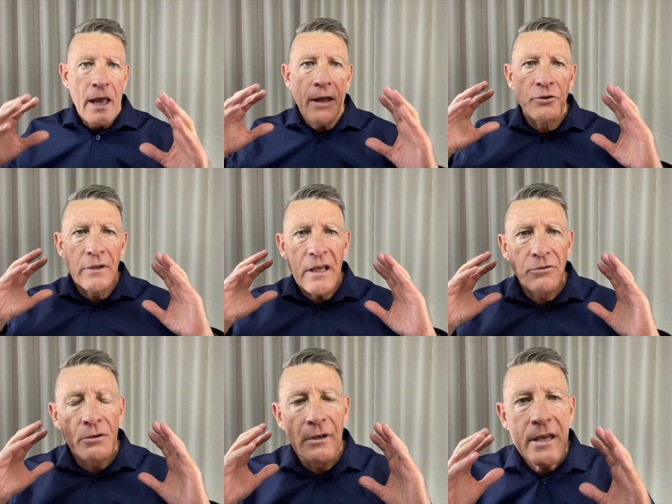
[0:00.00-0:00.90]
And you need
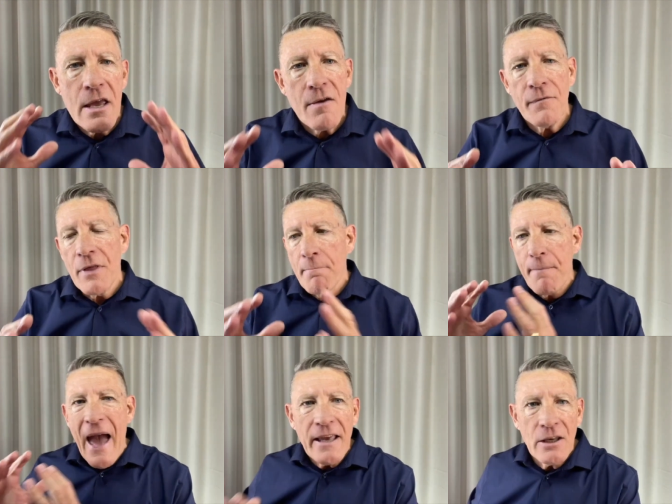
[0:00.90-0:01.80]
to leave the
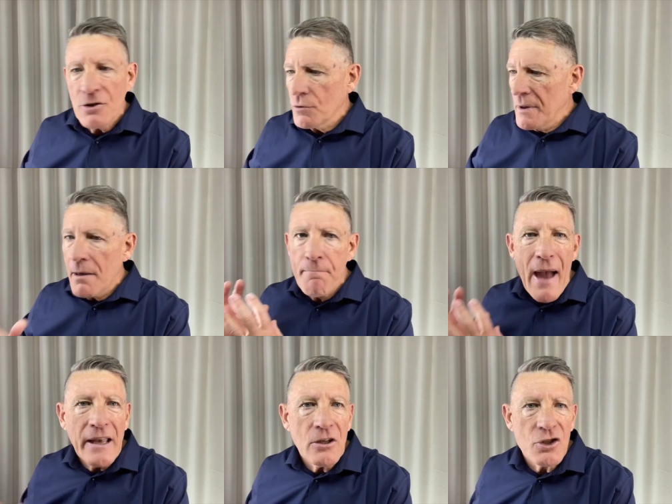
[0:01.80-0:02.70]
baggage with a
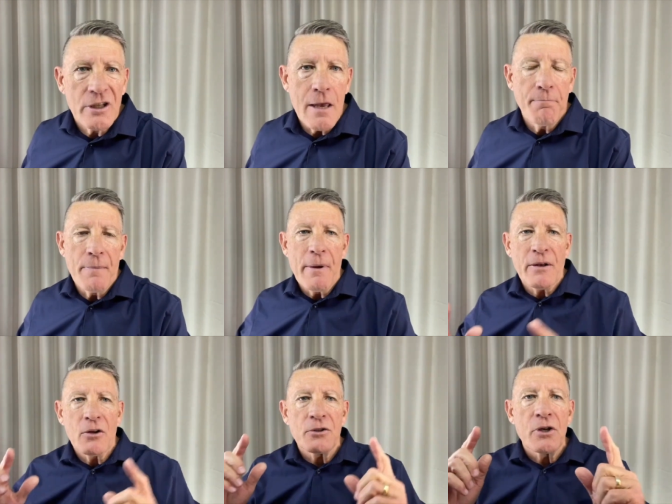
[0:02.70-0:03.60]
baggage keeper
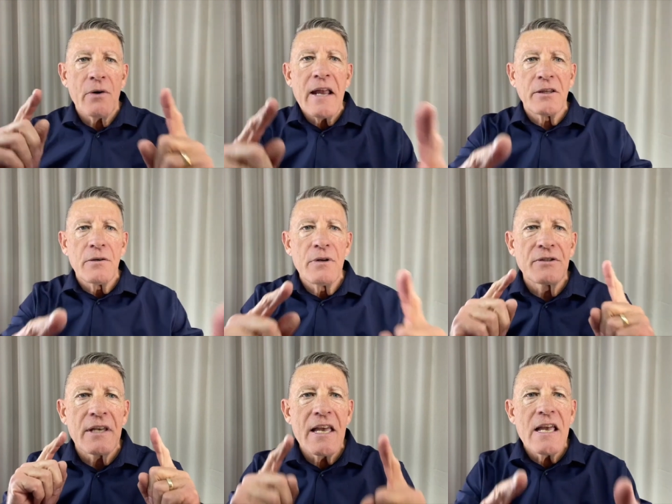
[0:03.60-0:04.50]
because greater
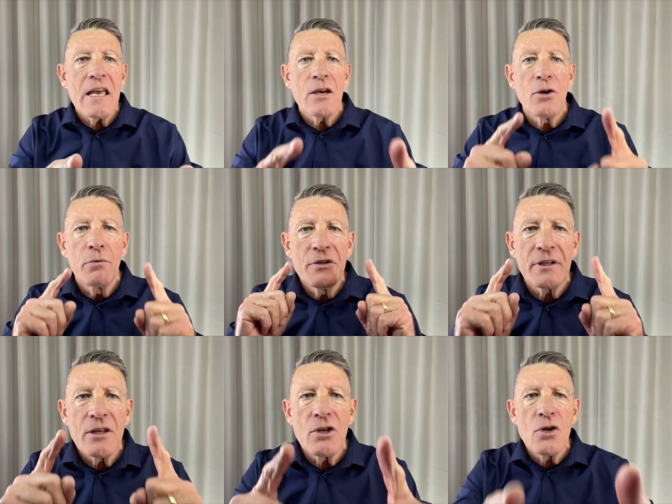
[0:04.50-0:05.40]
is he who is
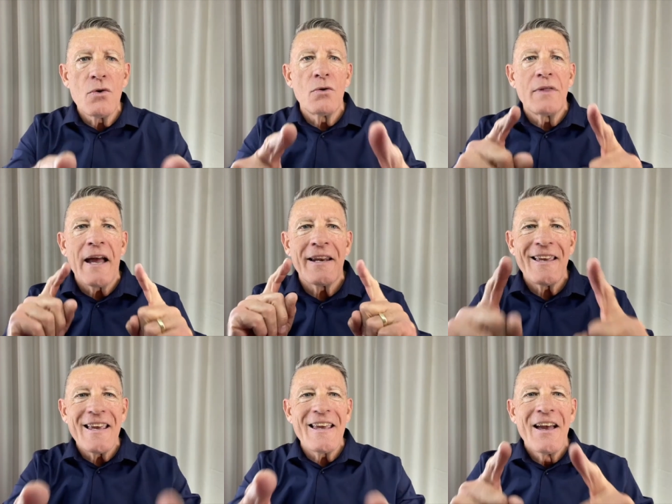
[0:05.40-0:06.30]
in you than
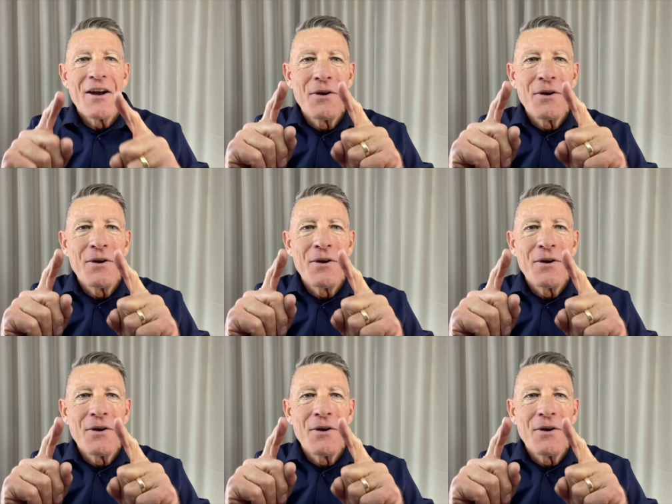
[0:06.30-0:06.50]
he